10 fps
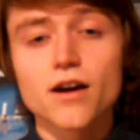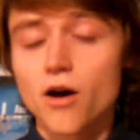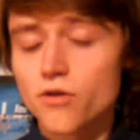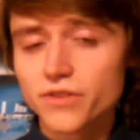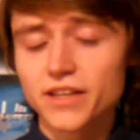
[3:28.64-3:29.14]

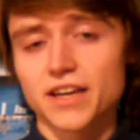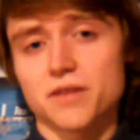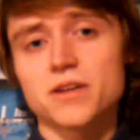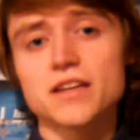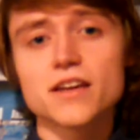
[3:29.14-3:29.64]
Over the
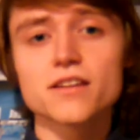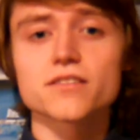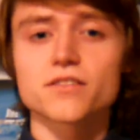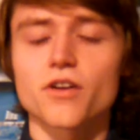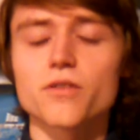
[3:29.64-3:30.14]
coming years,
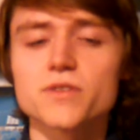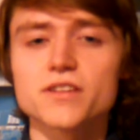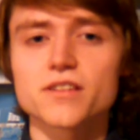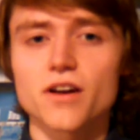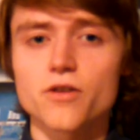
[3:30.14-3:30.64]

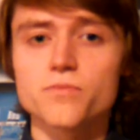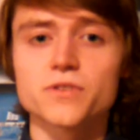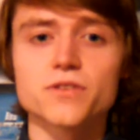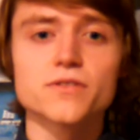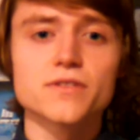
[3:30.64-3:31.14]
astronomers hope
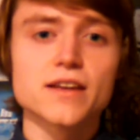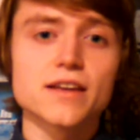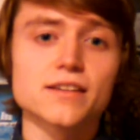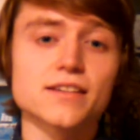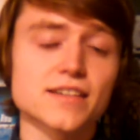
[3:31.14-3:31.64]
to
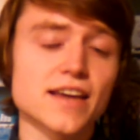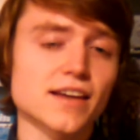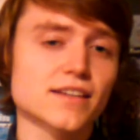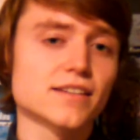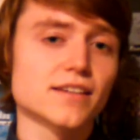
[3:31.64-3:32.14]

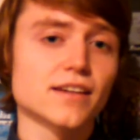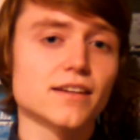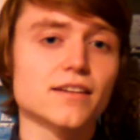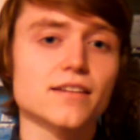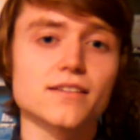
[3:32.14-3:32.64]
detect
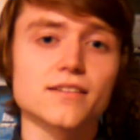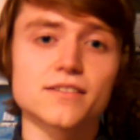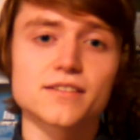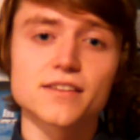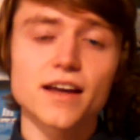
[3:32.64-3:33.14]
and
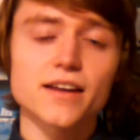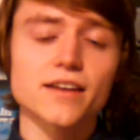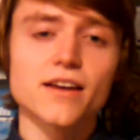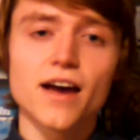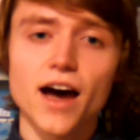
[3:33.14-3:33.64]

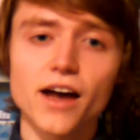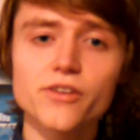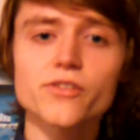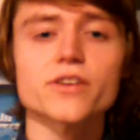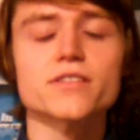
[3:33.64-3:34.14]
study
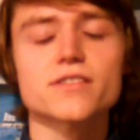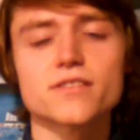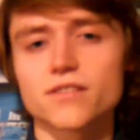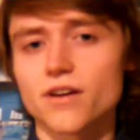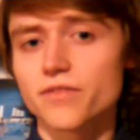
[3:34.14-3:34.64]

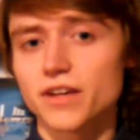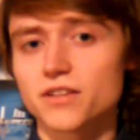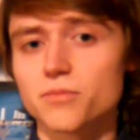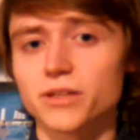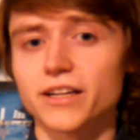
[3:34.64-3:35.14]
hundreds of
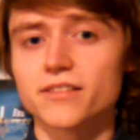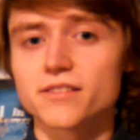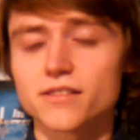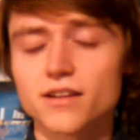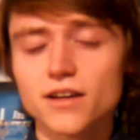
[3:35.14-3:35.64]

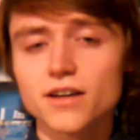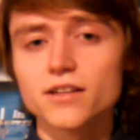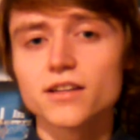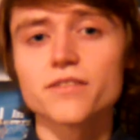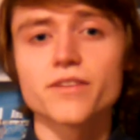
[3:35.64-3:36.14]
exoplanets
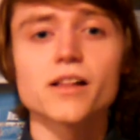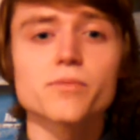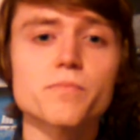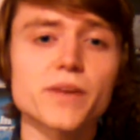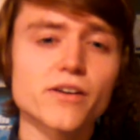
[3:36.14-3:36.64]
to develop a
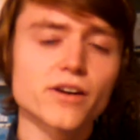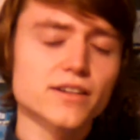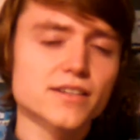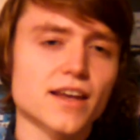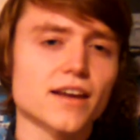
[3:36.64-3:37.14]
better
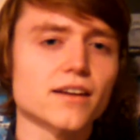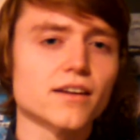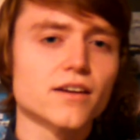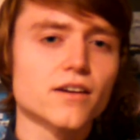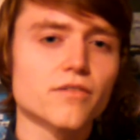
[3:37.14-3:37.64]
understanding
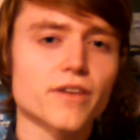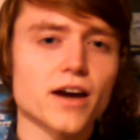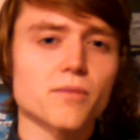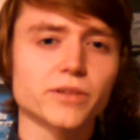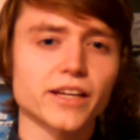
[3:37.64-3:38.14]
of
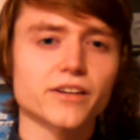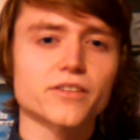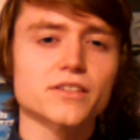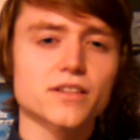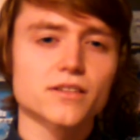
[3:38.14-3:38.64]
how planetary
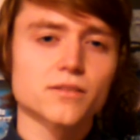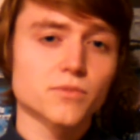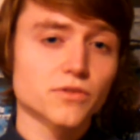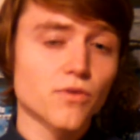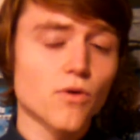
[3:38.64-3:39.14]
systems
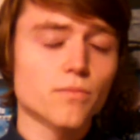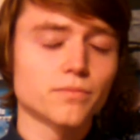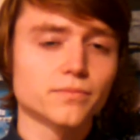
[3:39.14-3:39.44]
form.